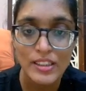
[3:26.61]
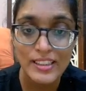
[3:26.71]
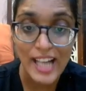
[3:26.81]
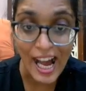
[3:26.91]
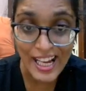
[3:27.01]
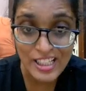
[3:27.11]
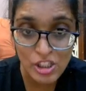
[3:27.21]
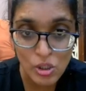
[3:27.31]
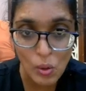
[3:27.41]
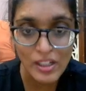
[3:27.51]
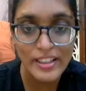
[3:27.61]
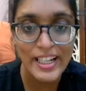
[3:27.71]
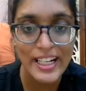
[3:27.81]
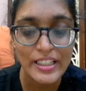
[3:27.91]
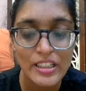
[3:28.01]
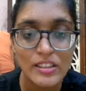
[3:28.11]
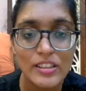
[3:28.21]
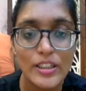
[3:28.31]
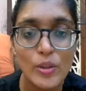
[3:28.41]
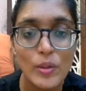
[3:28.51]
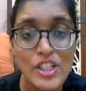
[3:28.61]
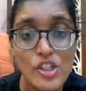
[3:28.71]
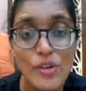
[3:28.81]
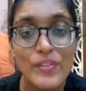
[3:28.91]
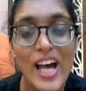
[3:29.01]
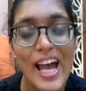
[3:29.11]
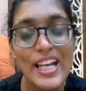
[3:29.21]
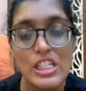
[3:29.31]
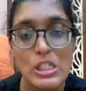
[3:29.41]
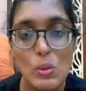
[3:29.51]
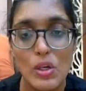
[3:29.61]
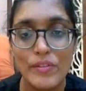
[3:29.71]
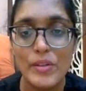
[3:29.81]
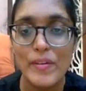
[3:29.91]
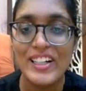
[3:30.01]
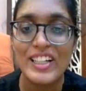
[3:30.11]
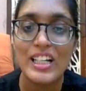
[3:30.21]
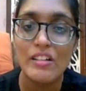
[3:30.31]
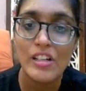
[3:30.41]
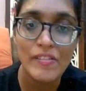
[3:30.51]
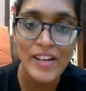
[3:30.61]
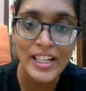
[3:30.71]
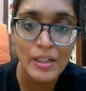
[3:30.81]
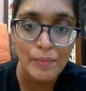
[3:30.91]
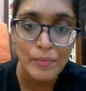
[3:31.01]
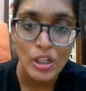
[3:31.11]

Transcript: the diastole rate, the duration of diastole of the ventricle will vary.